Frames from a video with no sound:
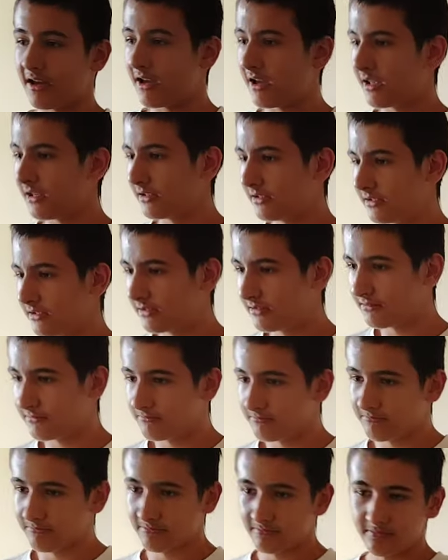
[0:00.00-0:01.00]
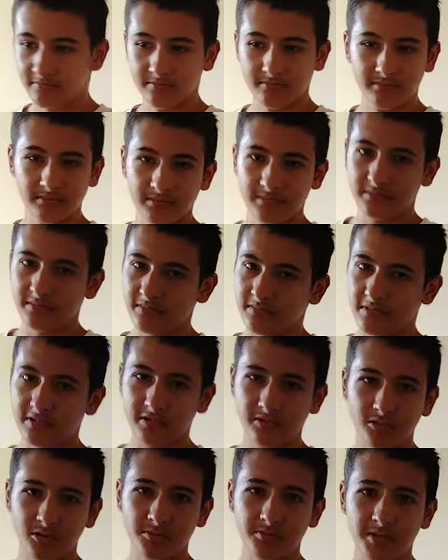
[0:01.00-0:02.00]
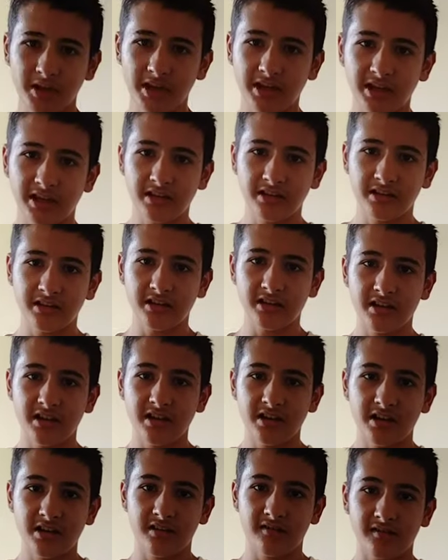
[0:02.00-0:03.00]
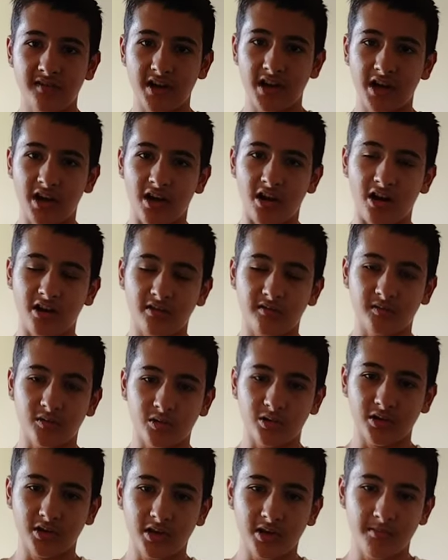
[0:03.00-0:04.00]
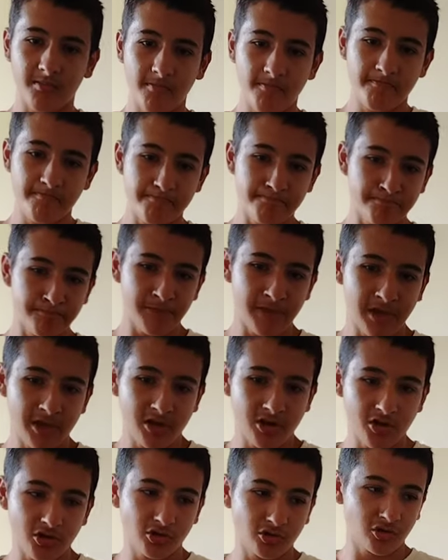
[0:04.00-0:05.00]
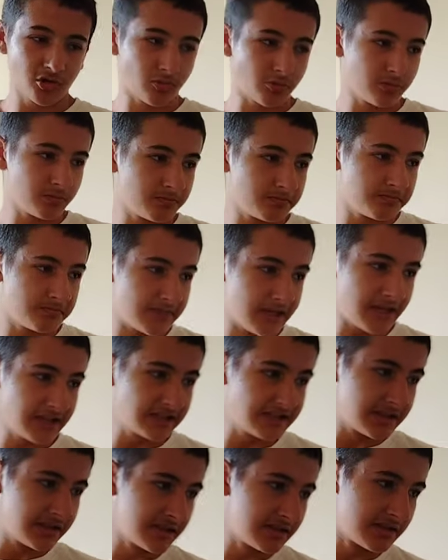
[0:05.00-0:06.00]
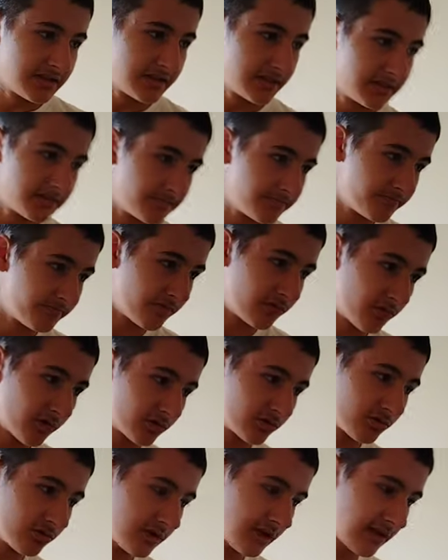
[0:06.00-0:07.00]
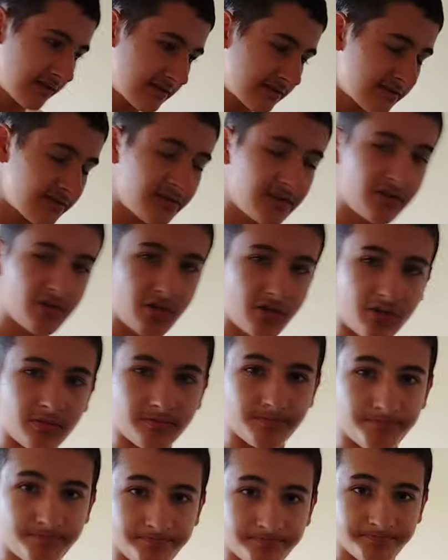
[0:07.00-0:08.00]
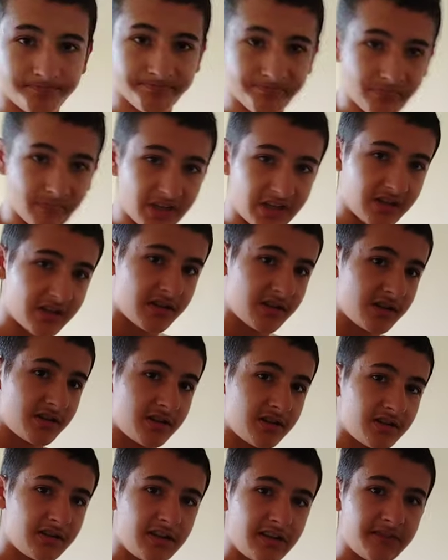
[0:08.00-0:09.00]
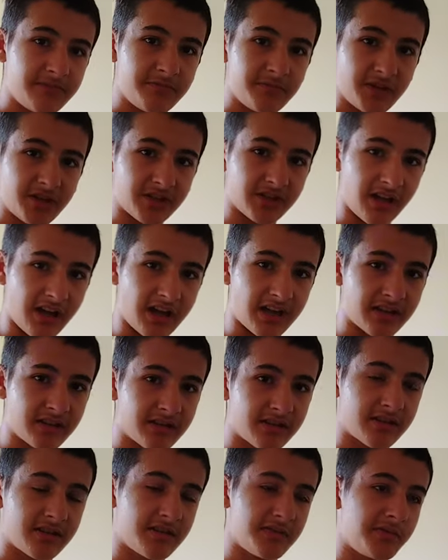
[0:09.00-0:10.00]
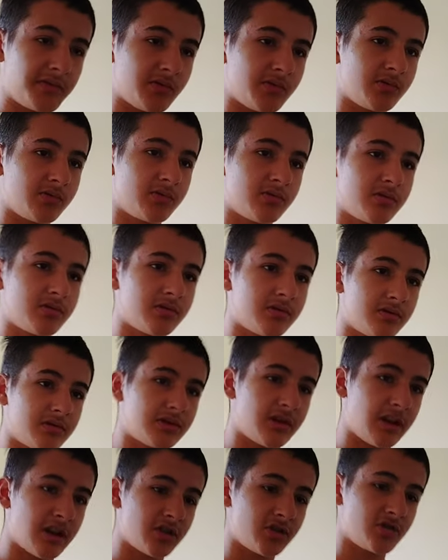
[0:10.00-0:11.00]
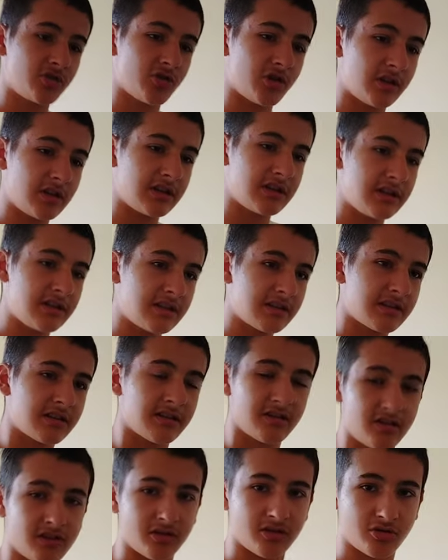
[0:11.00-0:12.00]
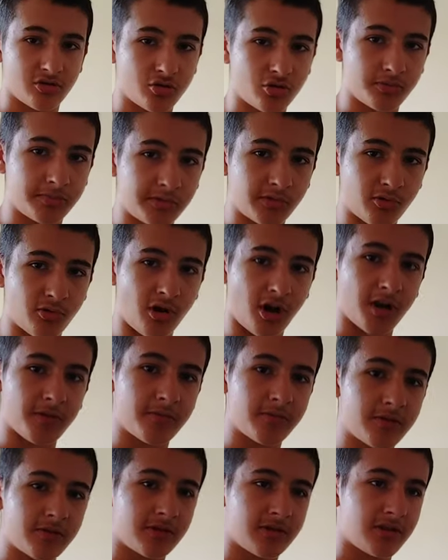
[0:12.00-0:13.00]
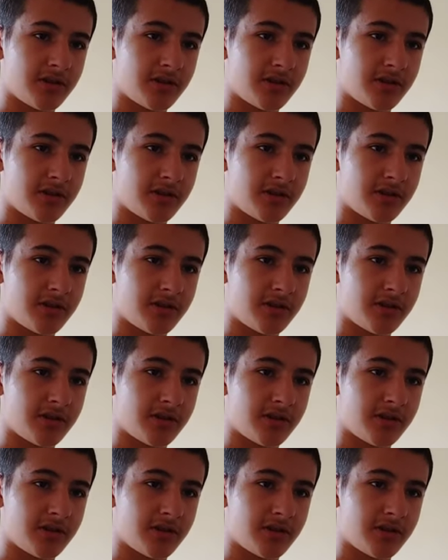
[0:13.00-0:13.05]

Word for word: and it will make it very hard for so that's it for today's video give me a like if you enjoyed it subscribe